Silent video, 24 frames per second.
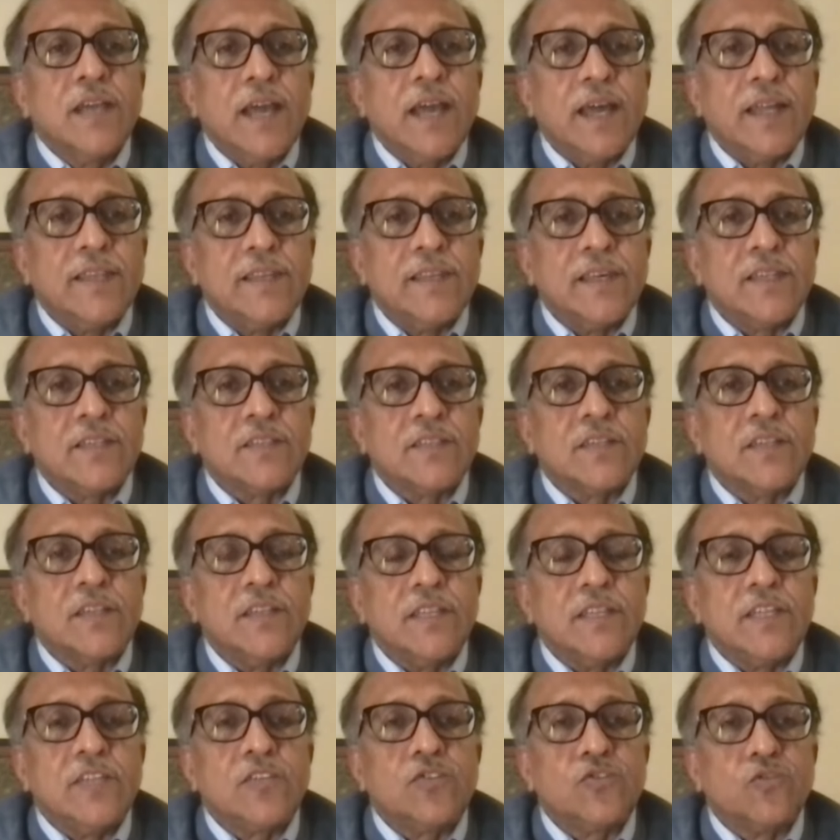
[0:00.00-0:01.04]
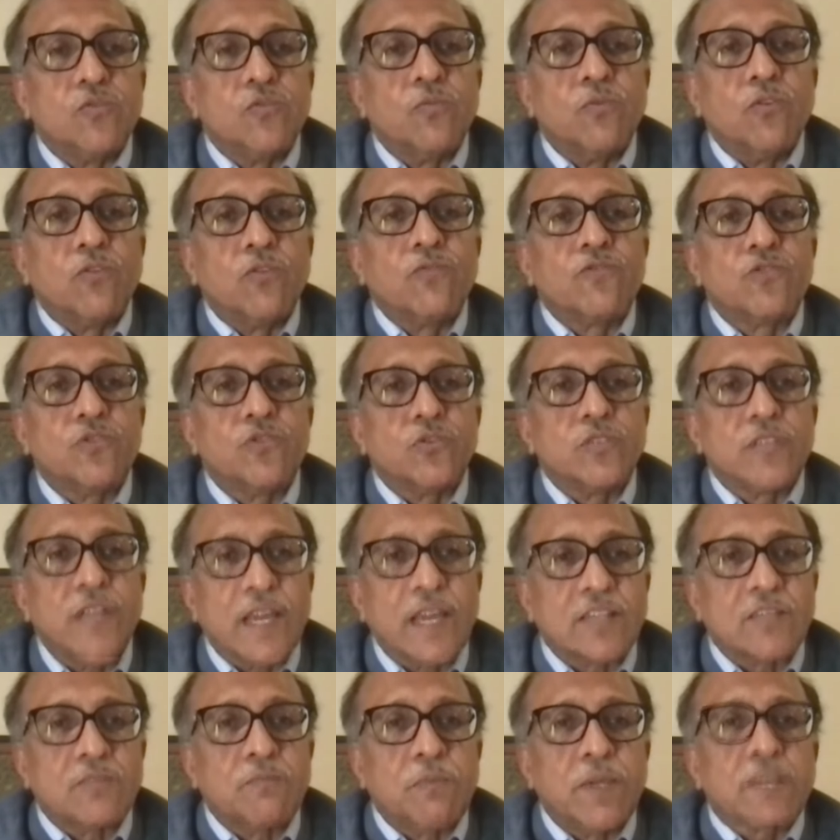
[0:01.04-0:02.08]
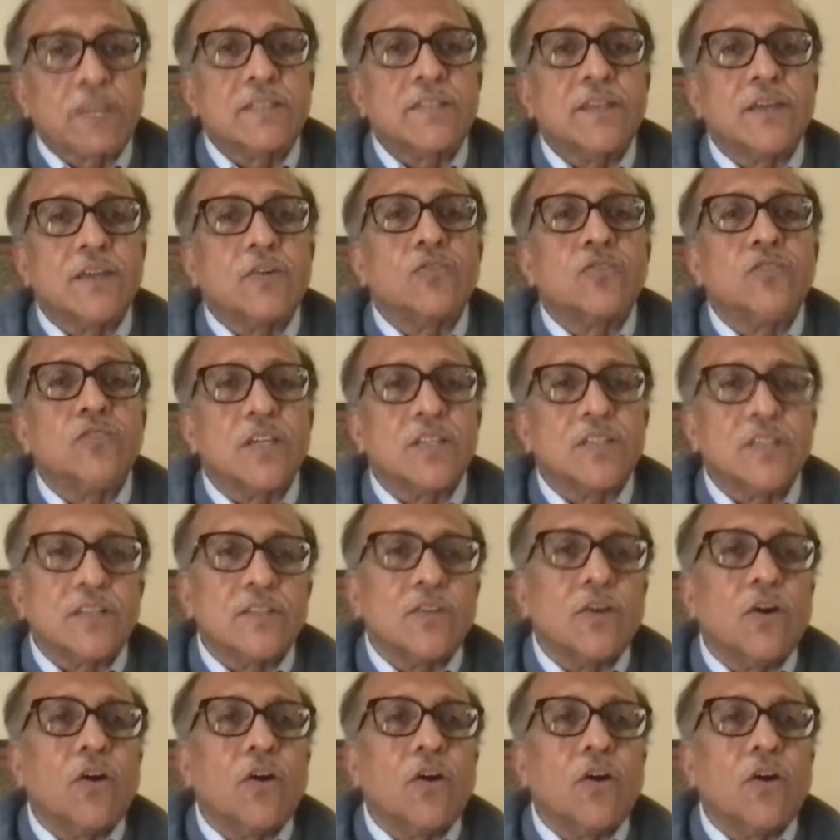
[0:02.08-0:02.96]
and there is a need to move to text-based negotiation.